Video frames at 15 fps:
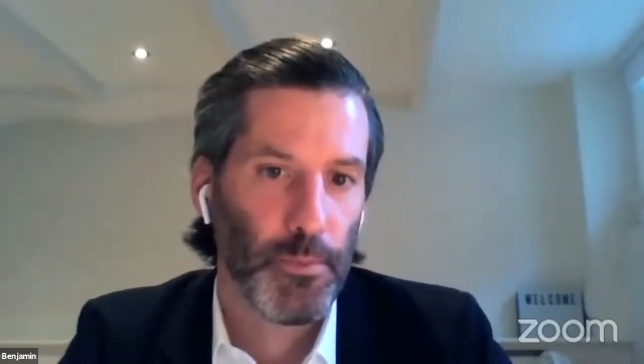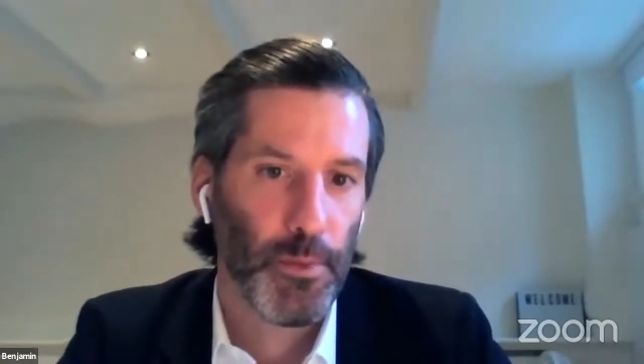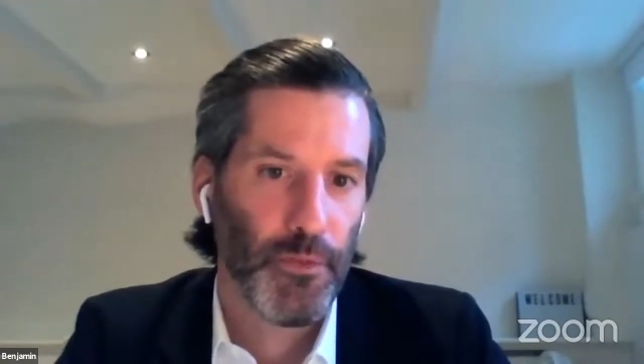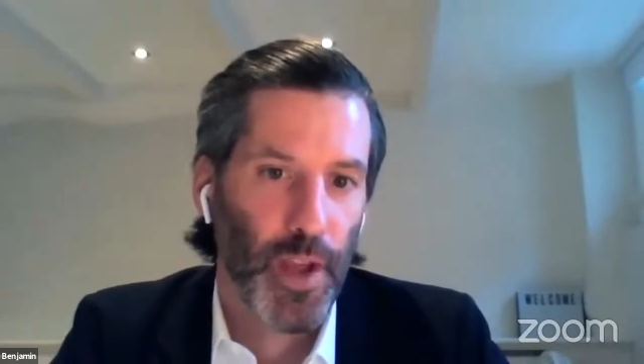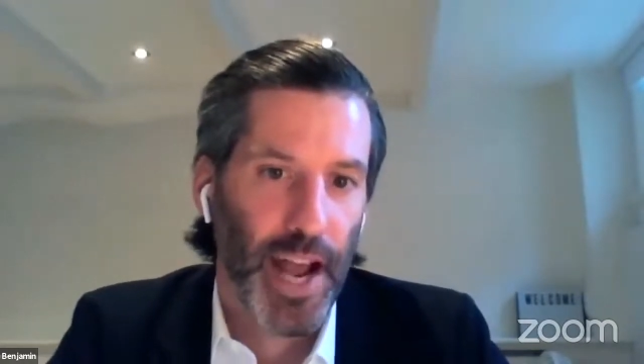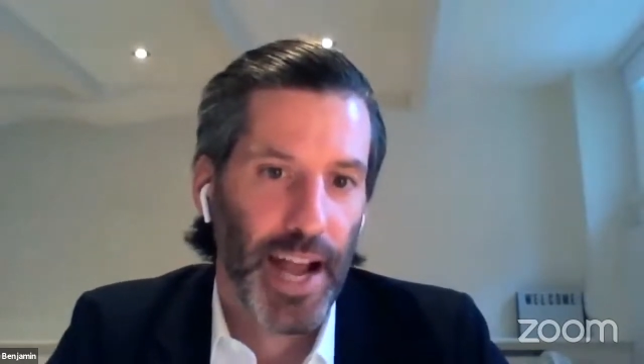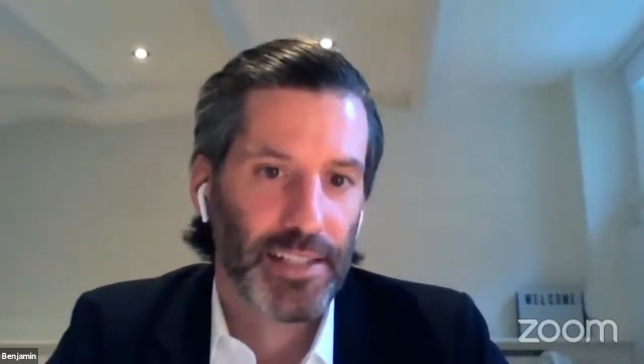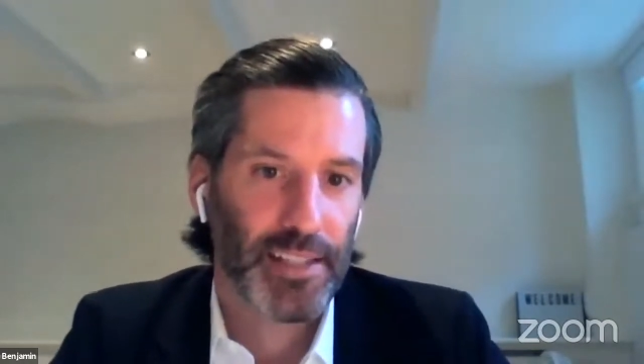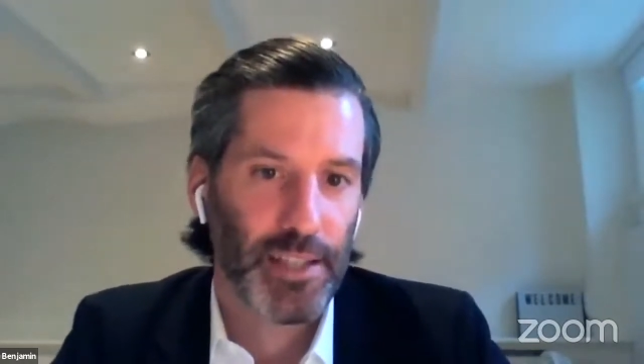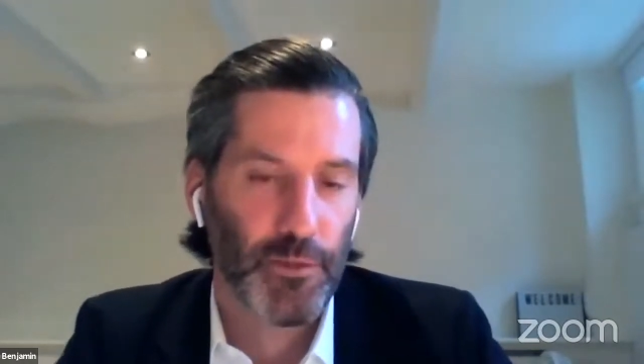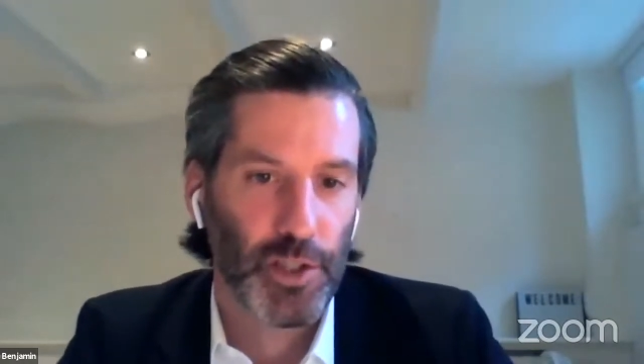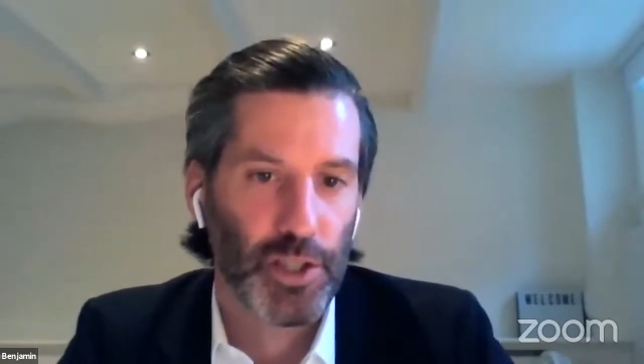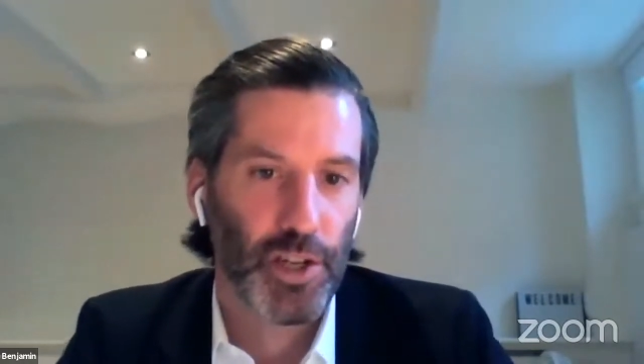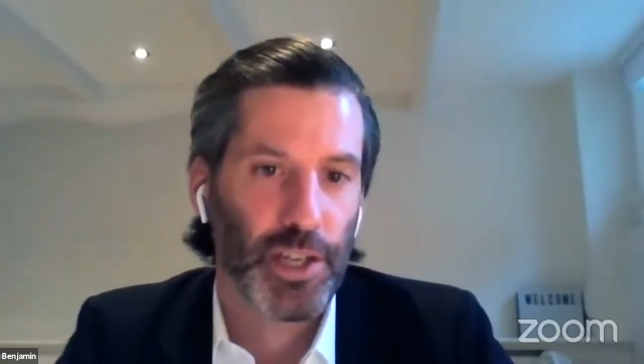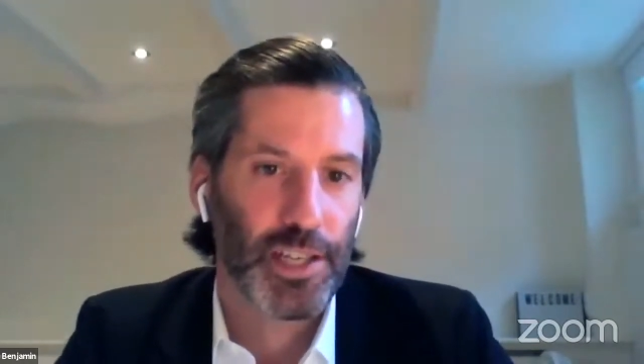if
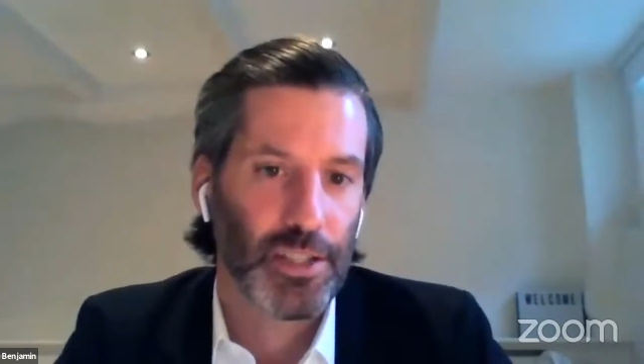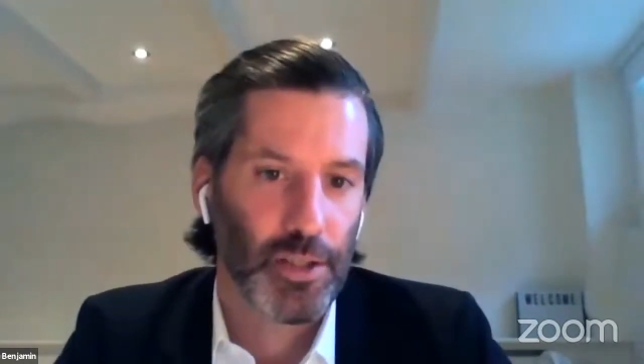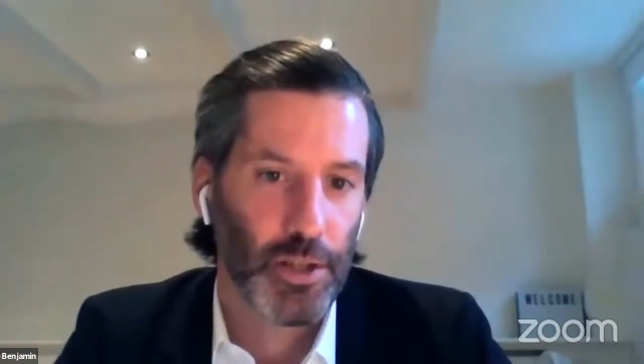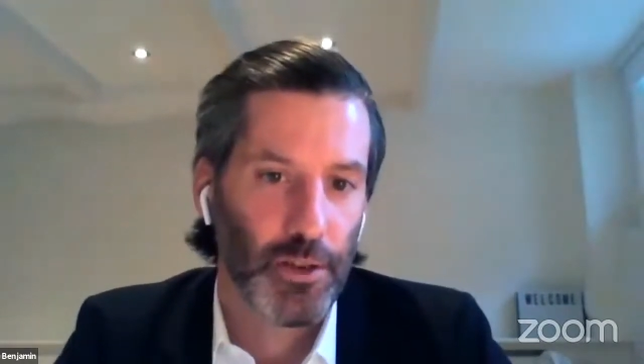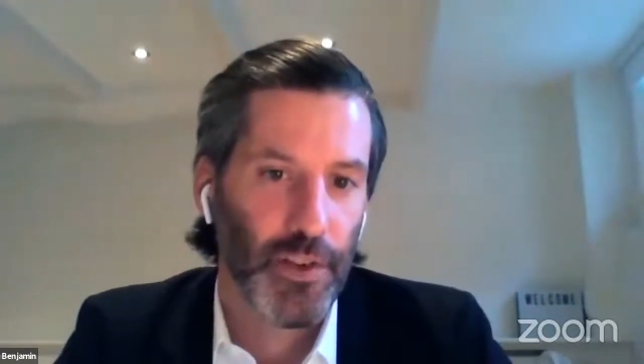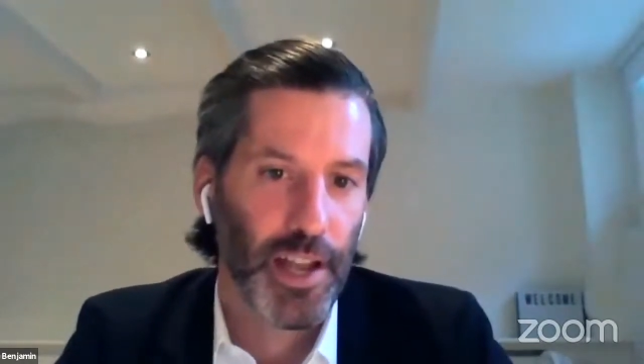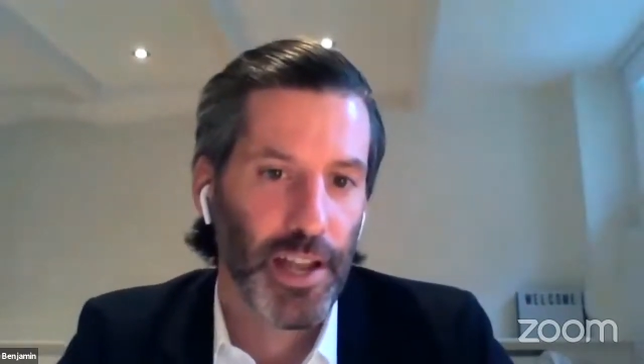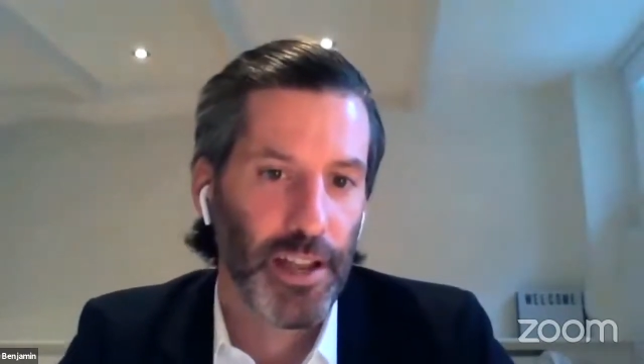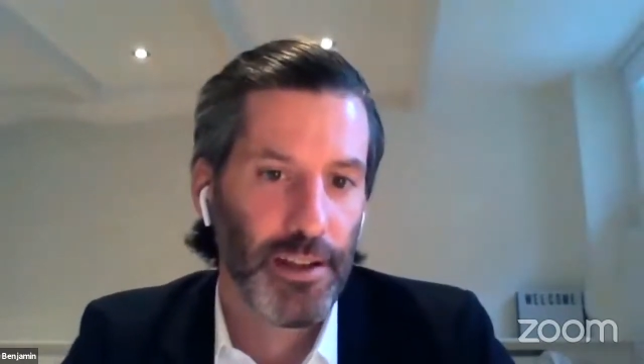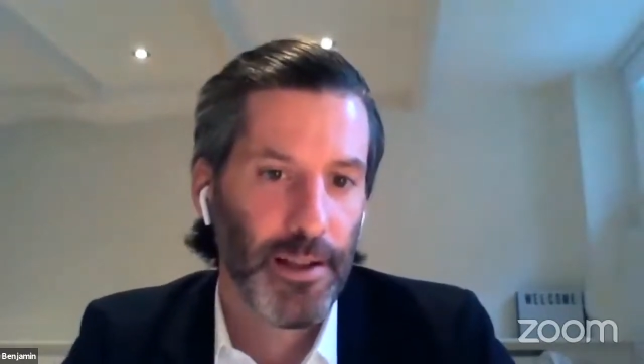you took a survey,